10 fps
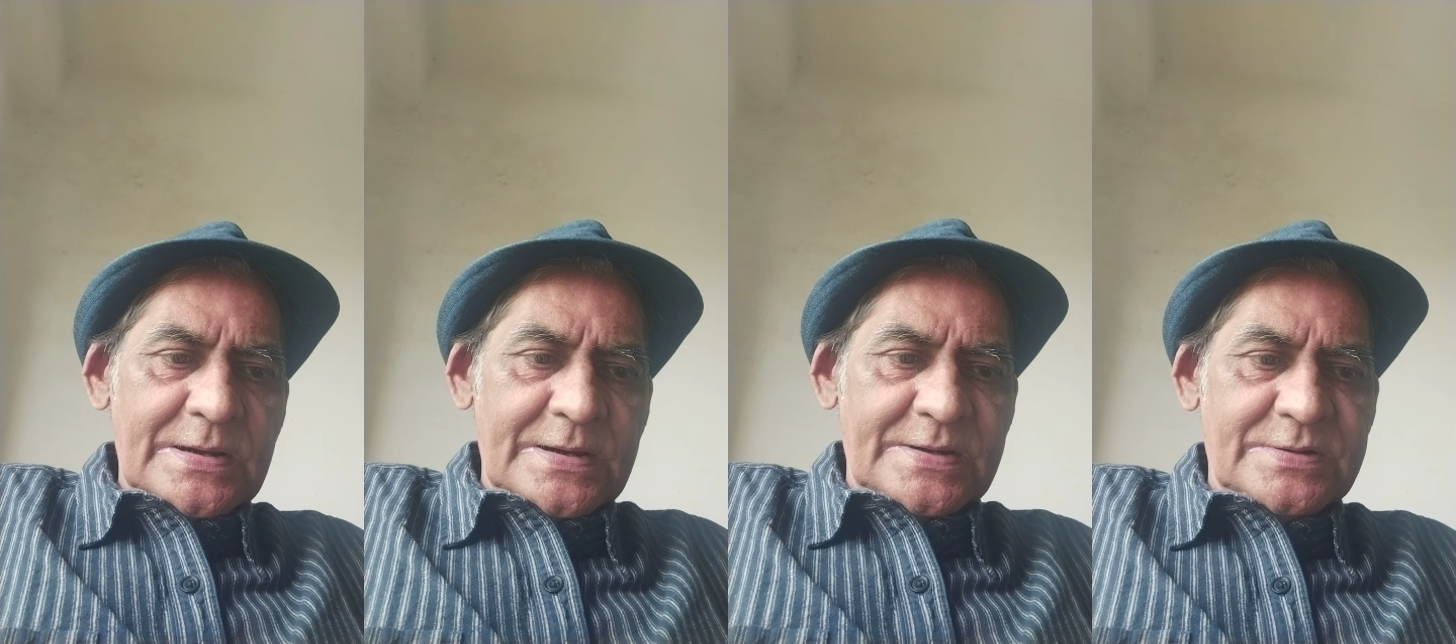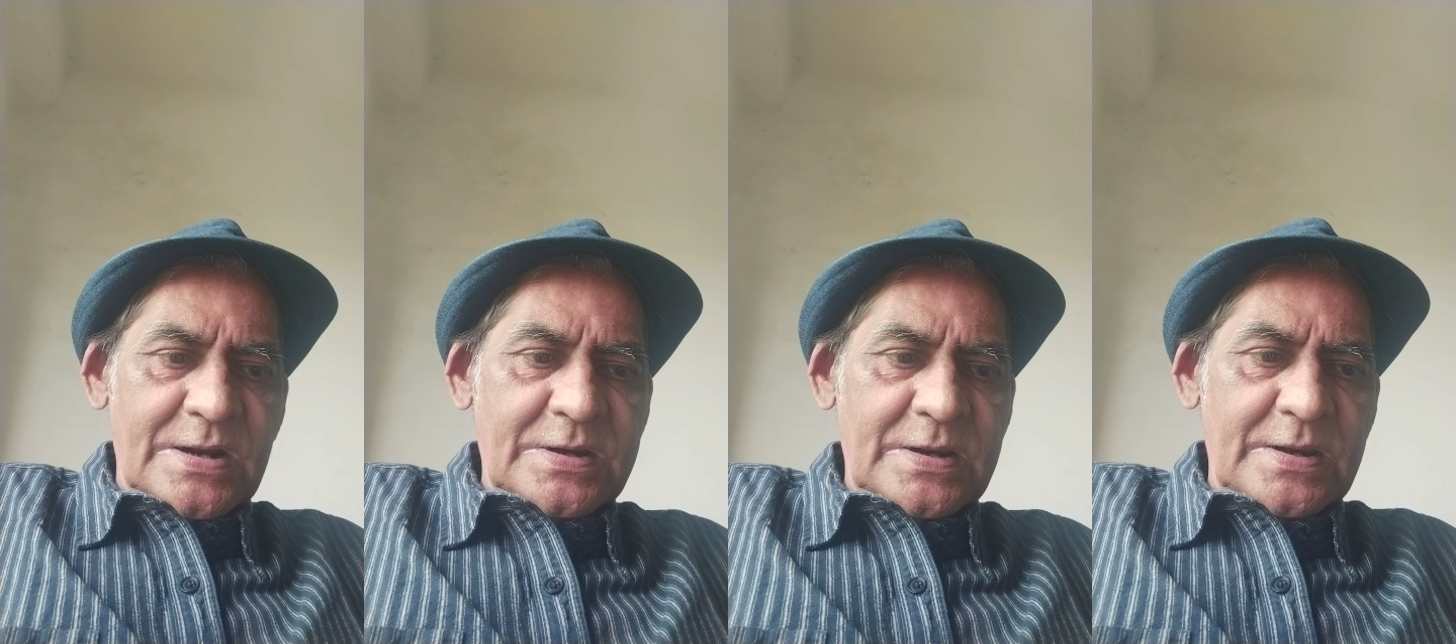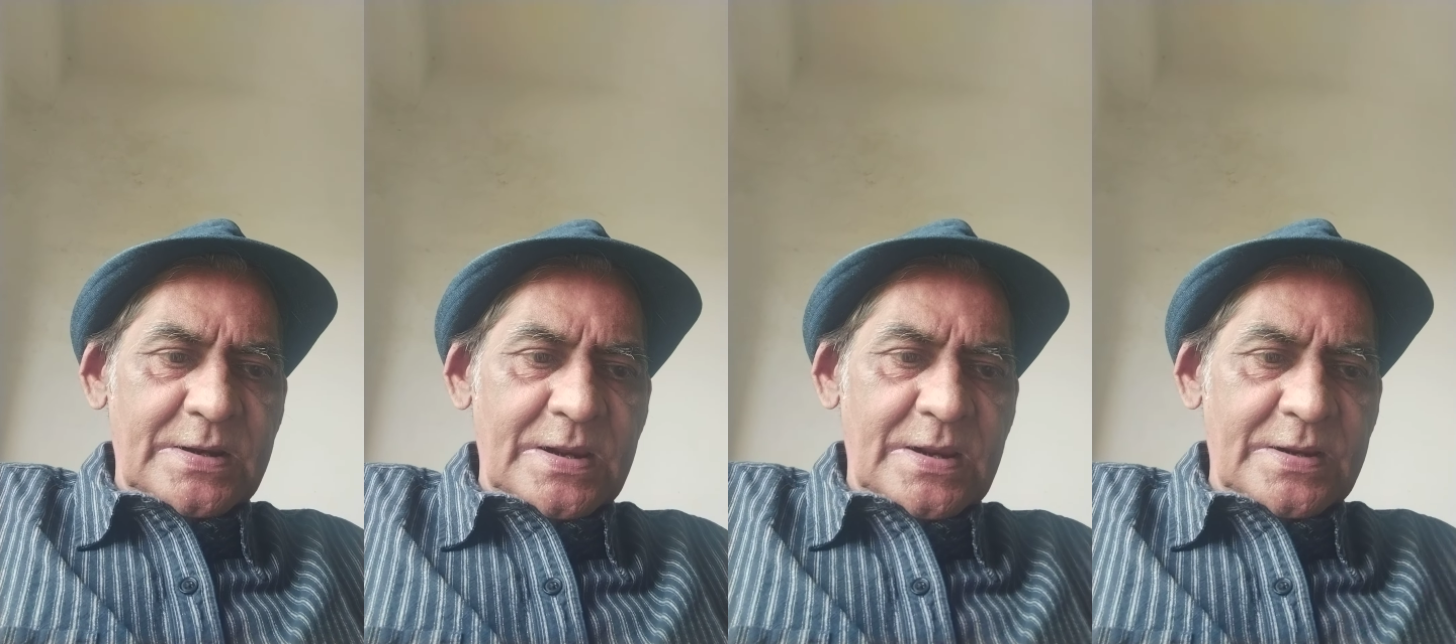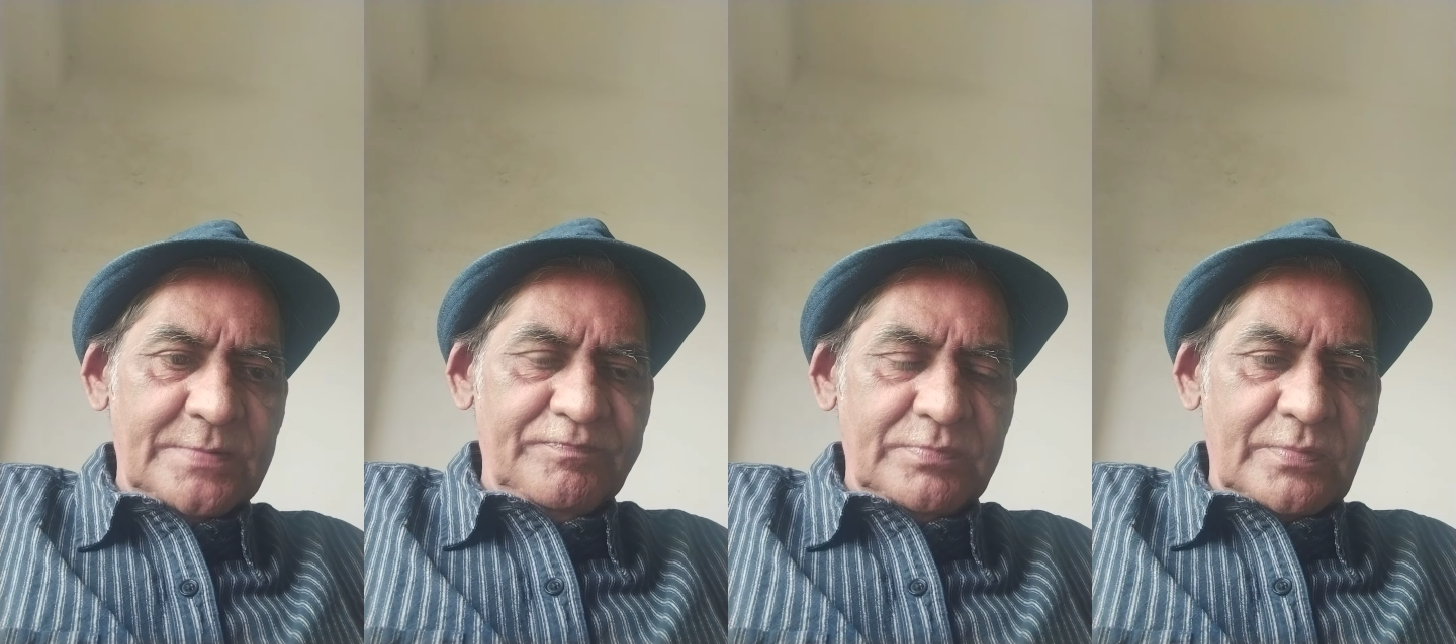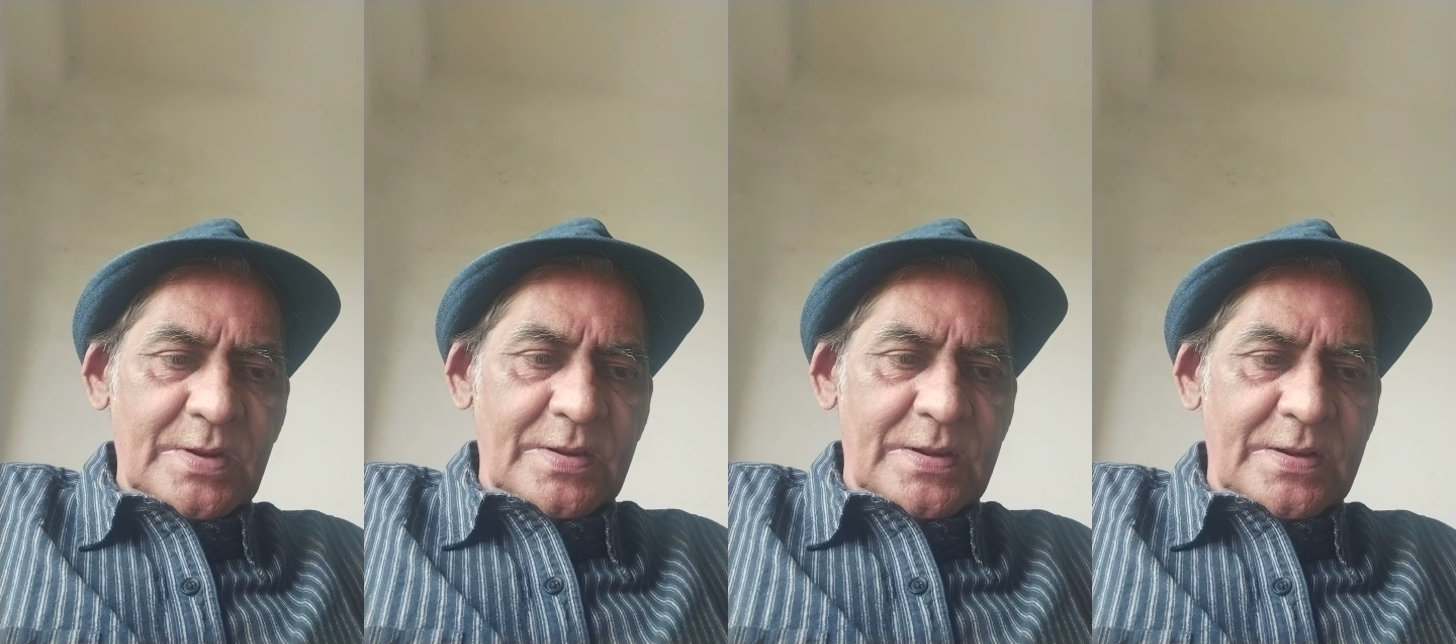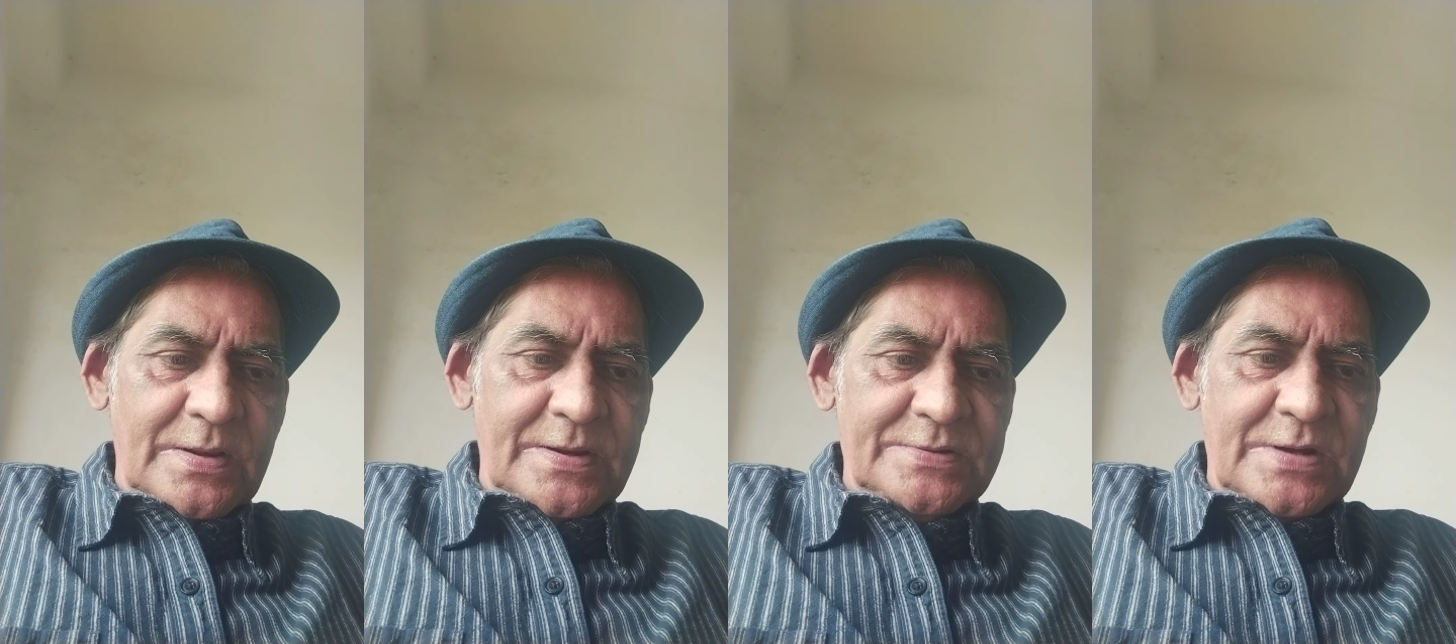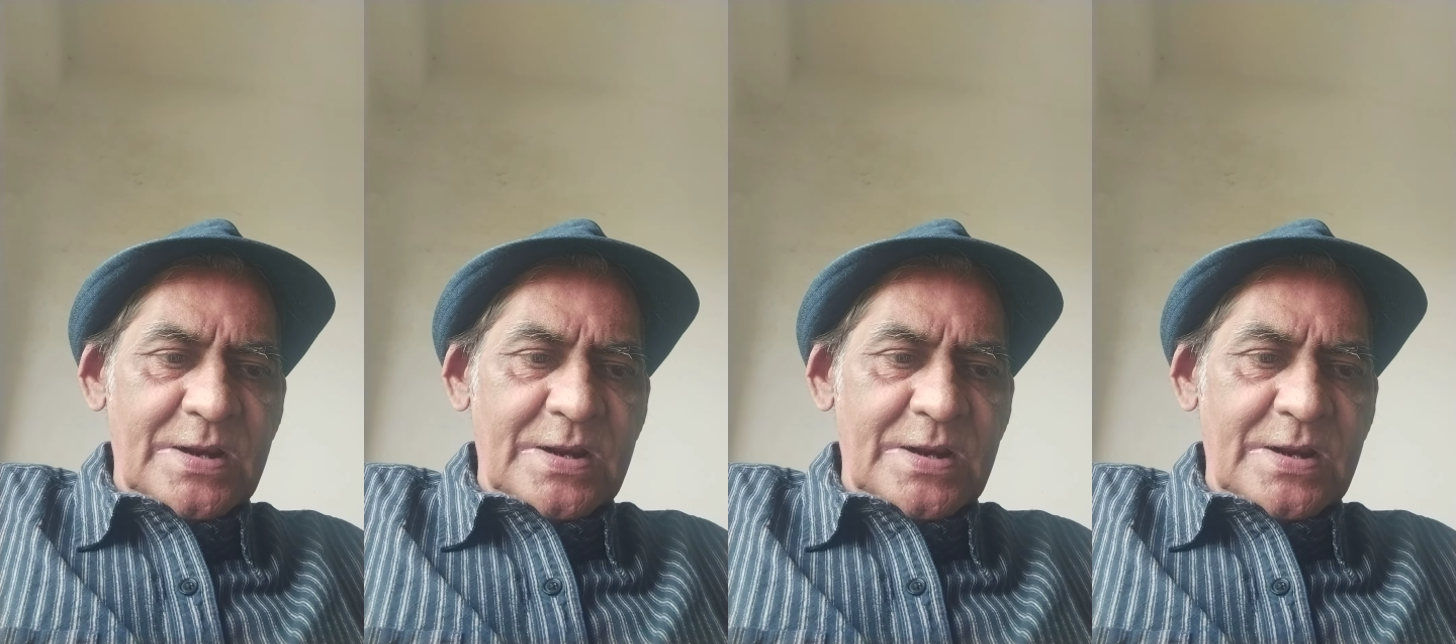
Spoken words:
He's running in the, he's